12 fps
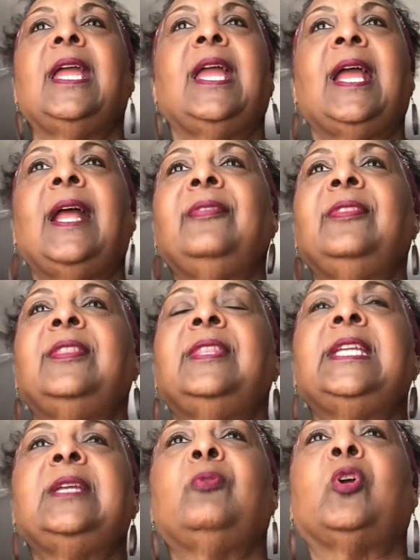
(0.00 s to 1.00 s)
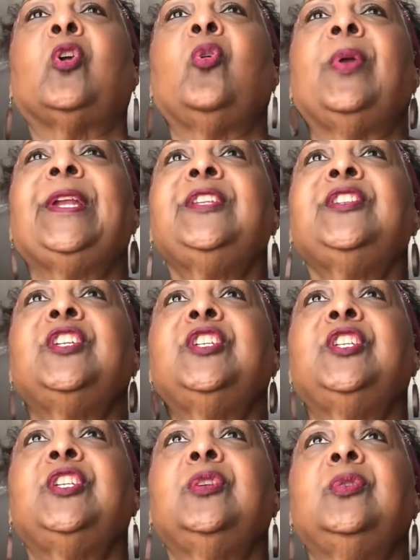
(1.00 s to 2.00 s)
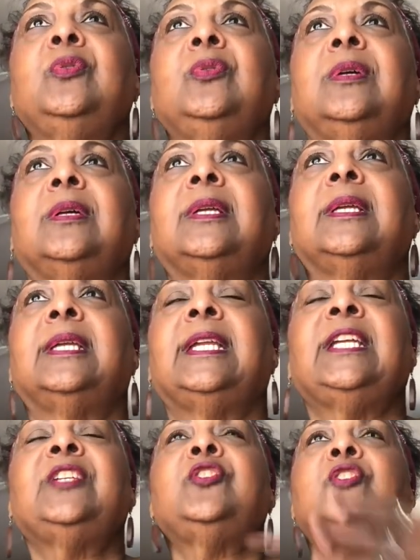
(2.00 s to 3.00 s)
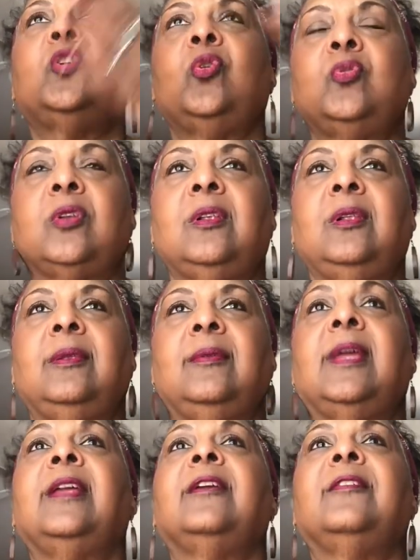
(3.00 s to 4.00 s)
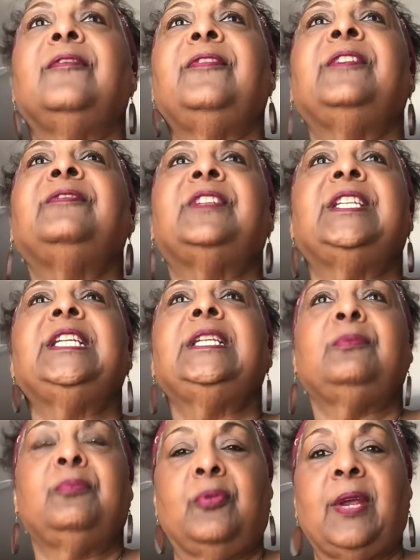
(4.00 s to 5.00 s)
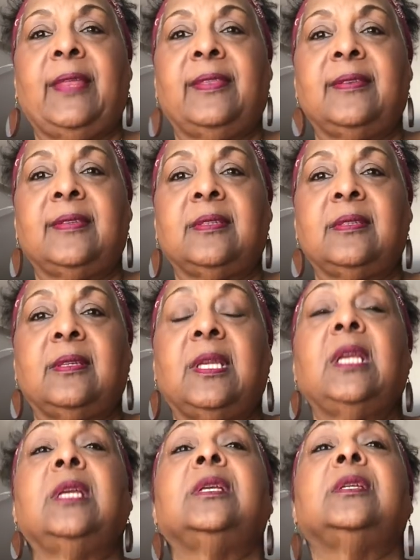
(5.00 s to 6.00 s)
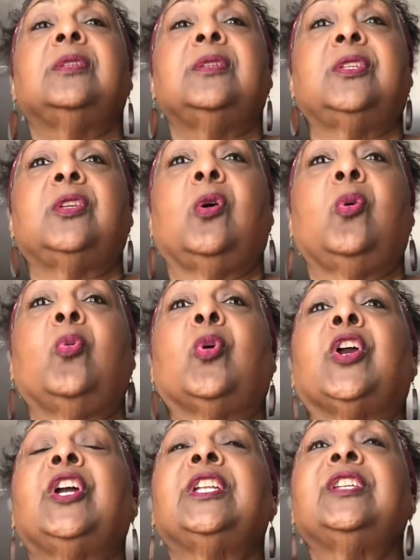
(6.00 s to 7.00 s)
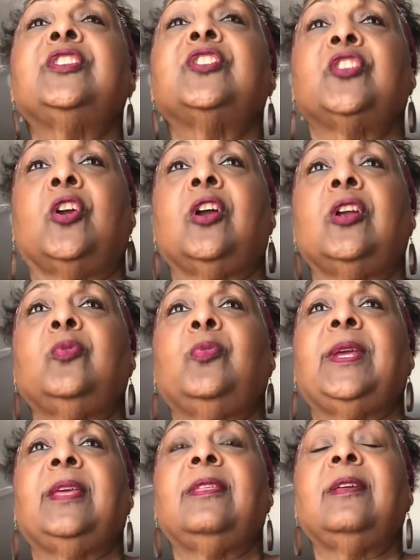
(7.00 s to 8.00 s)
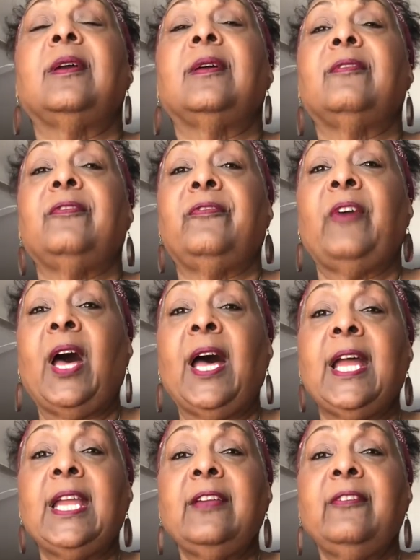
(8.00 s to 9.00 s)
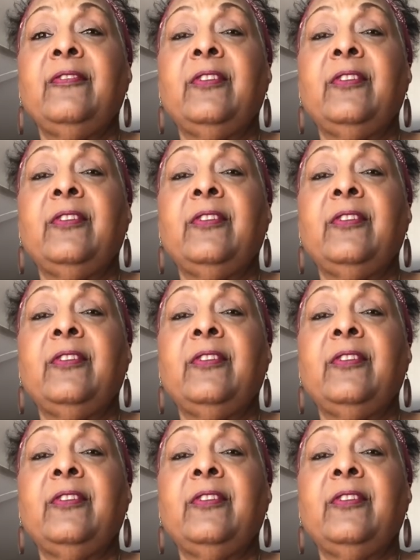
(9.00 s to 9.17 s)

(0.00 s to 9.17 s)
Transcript: And we're going to do, in total, 15 breaths. So we're going to start with 5